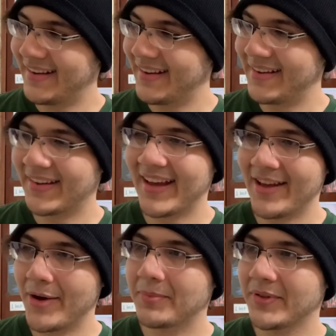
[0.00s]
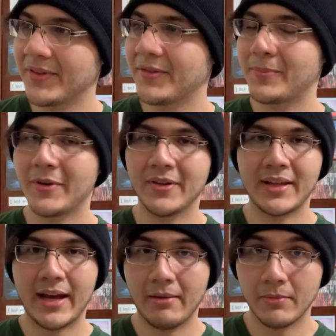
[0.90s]
Okay, up to this point,
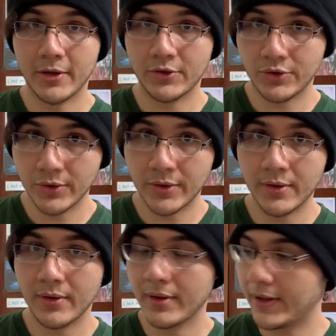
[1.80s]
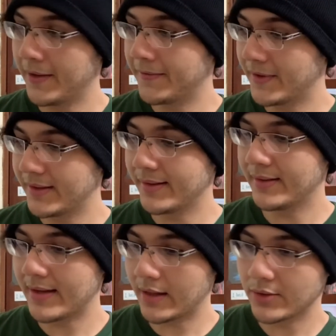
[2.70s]
I'm not sure if this
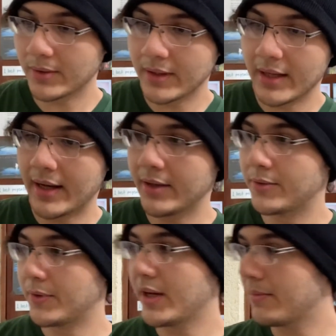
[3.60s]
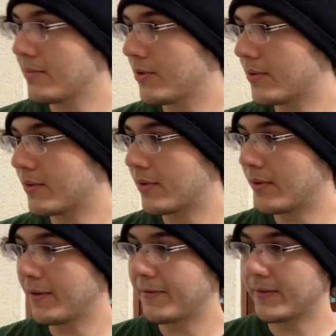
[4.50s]
is actually a dream
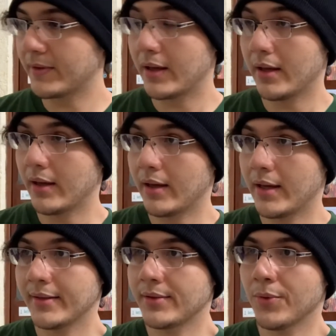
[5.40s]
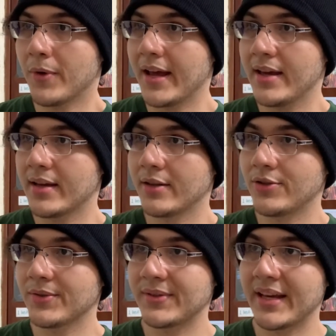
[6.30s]
or if he's awake and
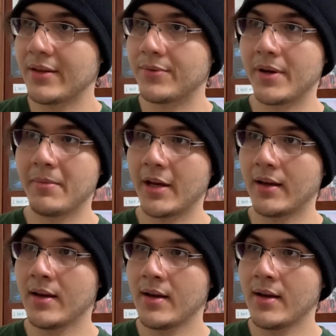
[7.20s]
just daydreaming.